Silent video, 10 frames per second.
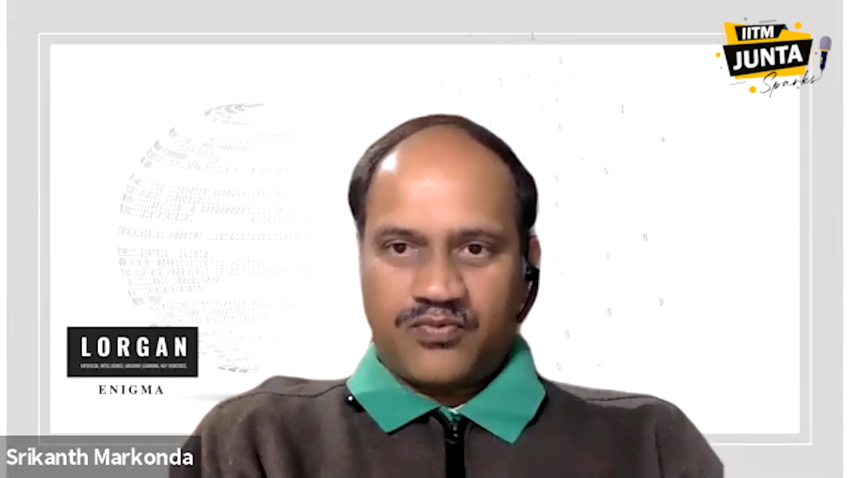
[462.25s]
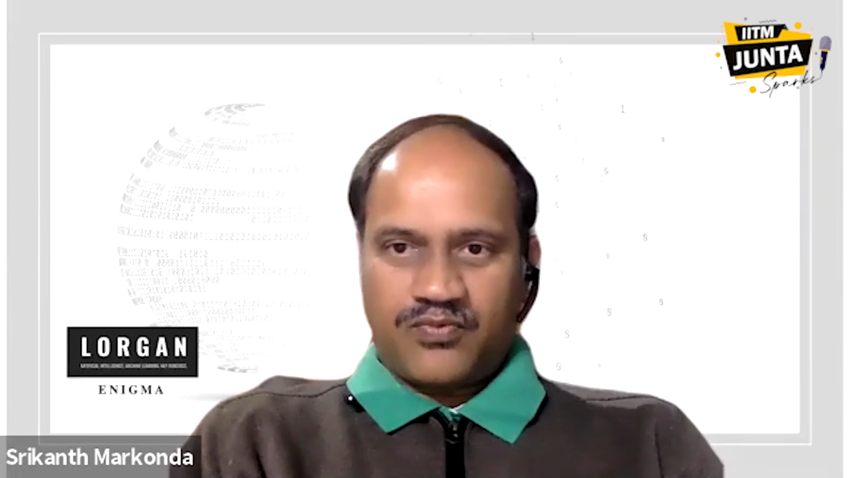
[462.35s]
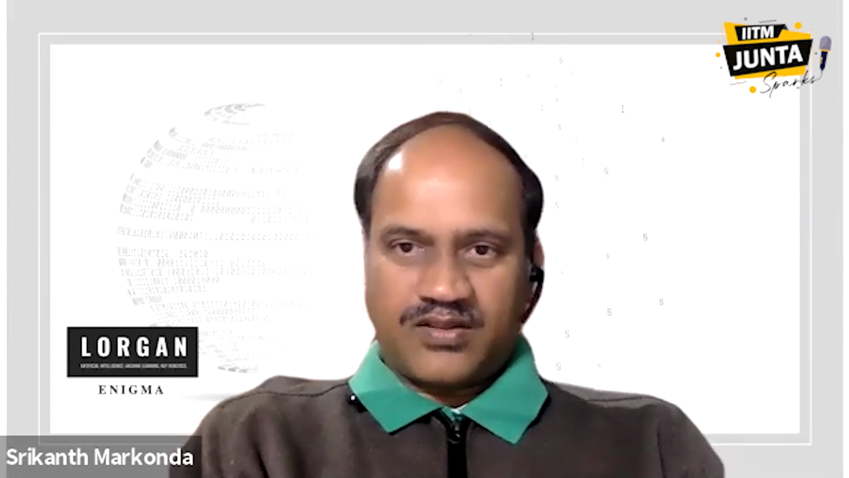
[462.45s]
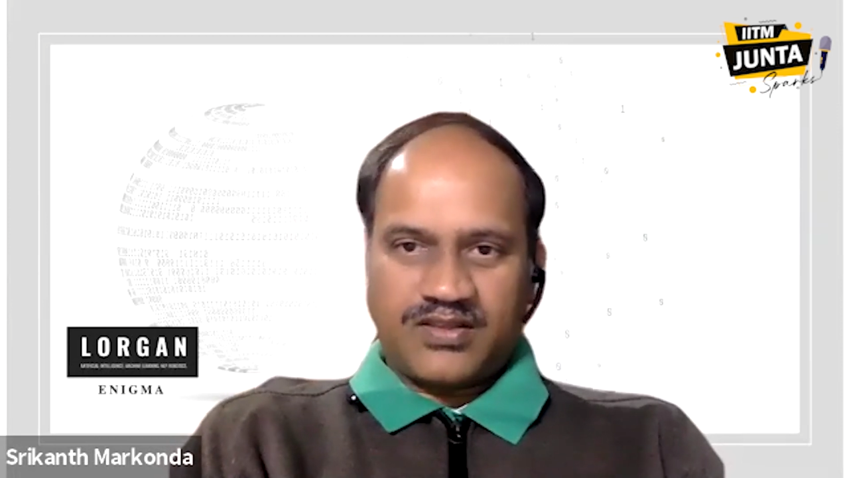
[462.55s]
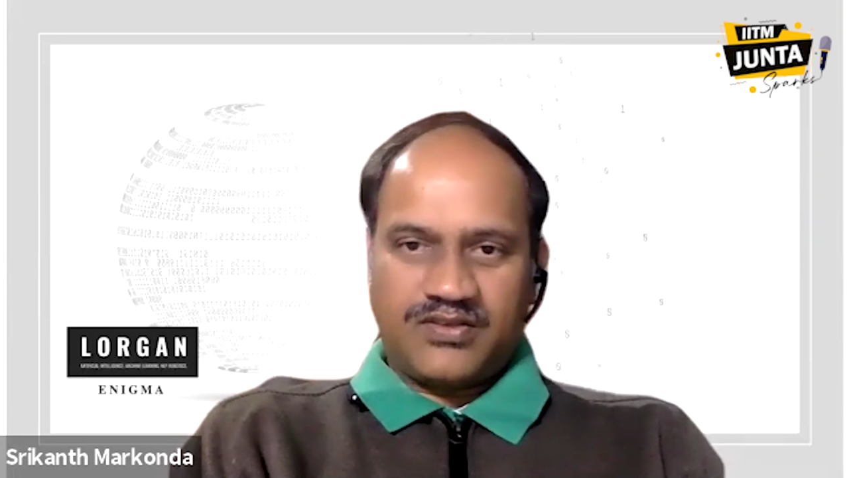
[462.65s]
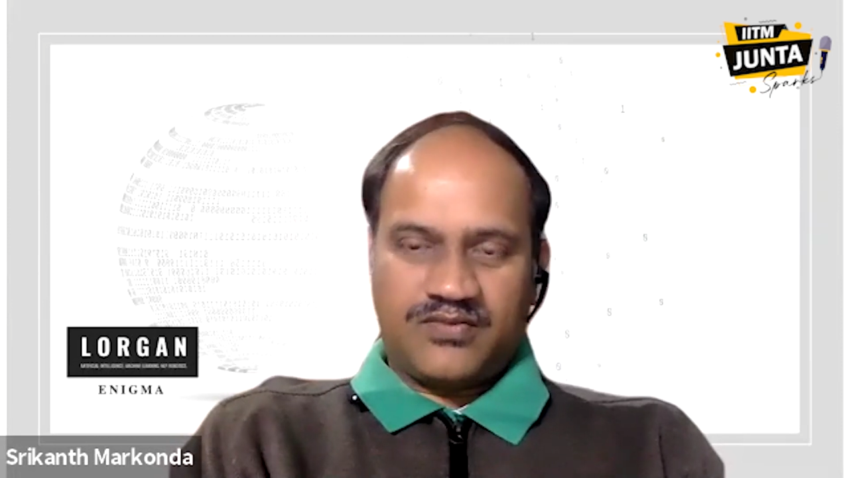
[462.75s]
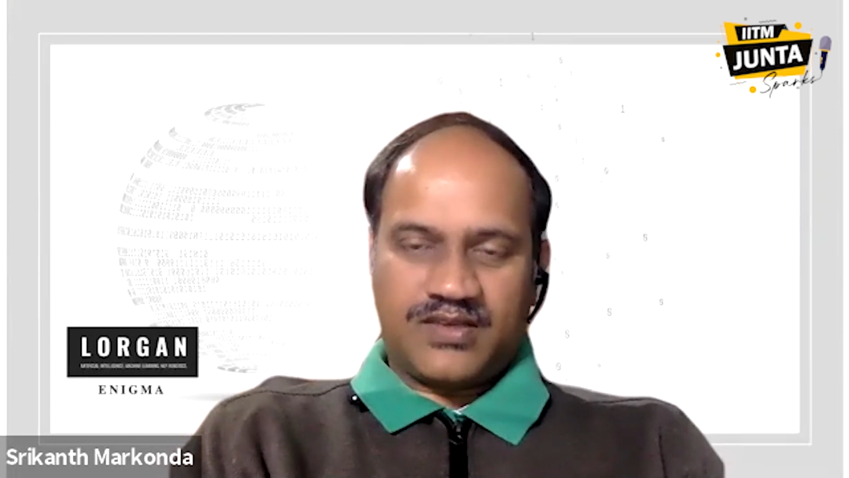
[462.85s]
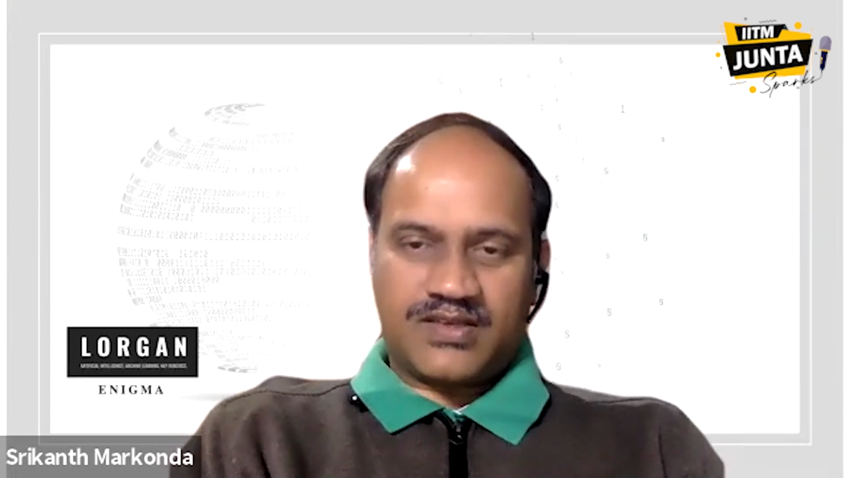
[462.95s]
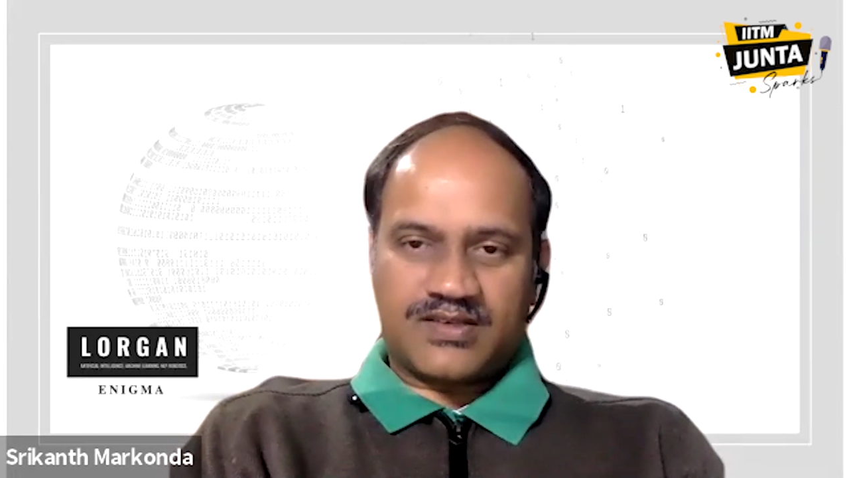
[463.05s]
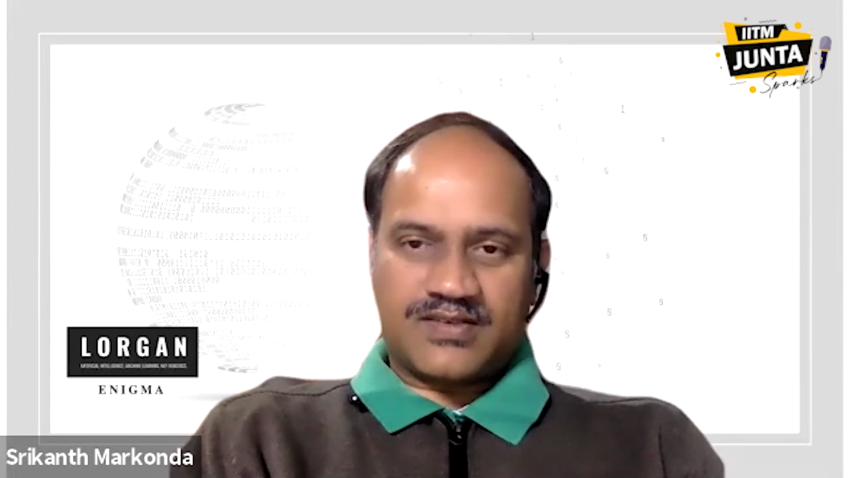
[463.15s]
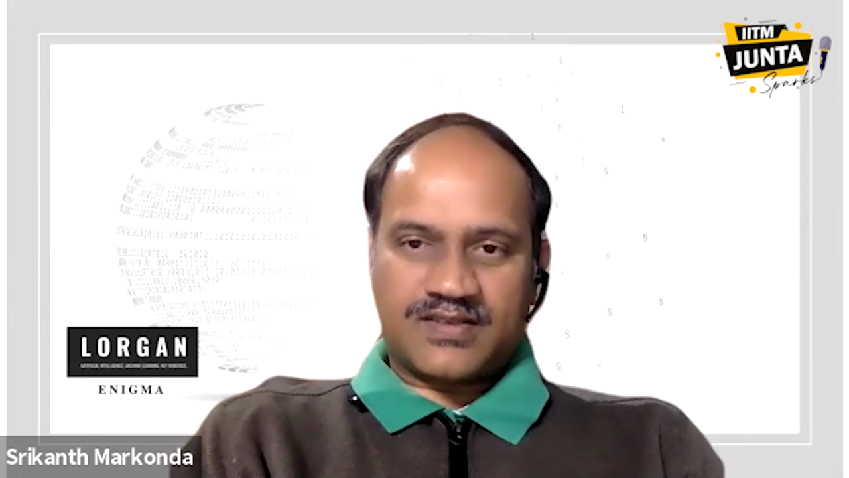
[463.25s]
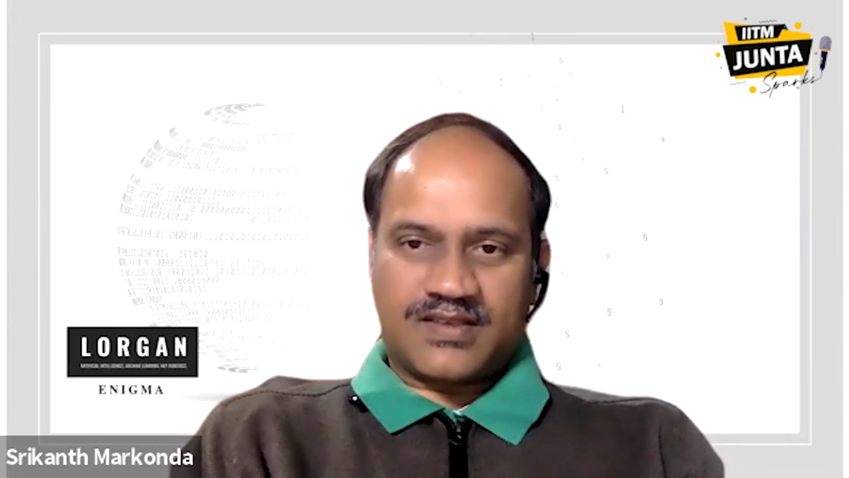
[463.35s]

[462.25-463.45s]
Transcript: of one of the universities